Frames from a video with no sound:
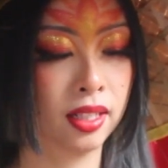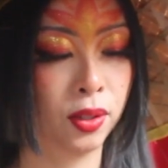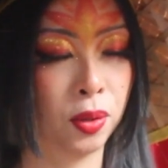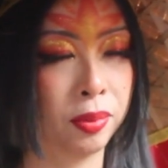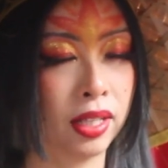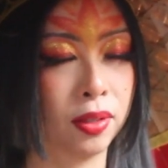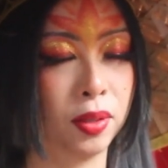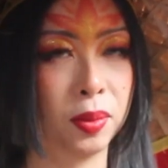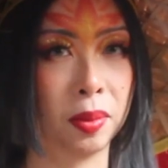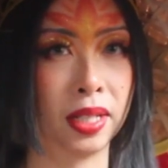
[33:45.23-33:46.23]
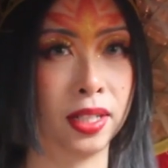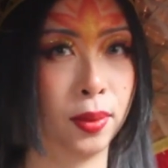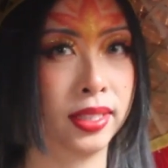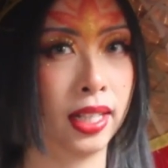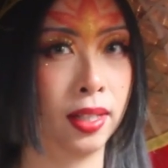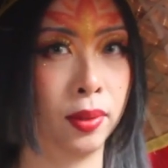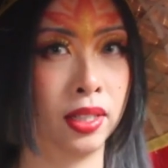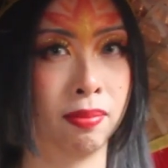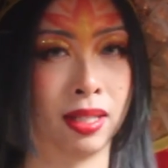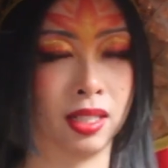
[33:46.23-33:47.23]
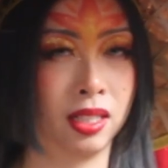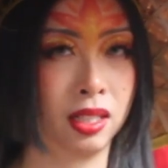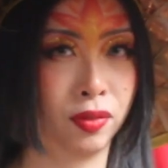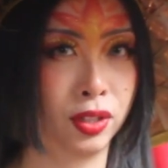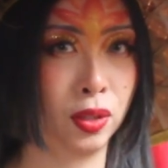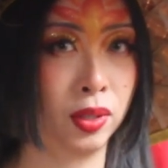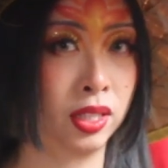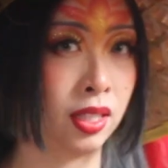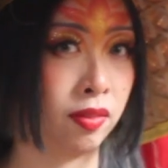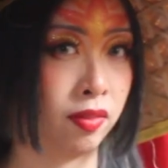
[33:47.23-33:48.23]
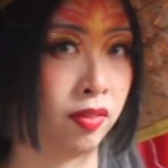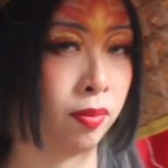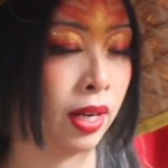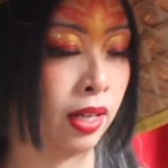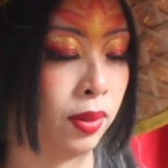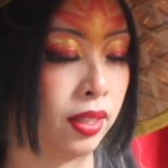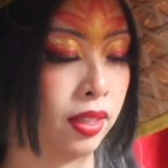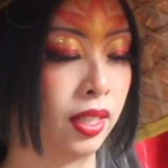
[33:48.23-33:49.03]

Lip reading: Oh, I'm getting goosebumps. I know exactly what this message is for you. It's different from pile 1.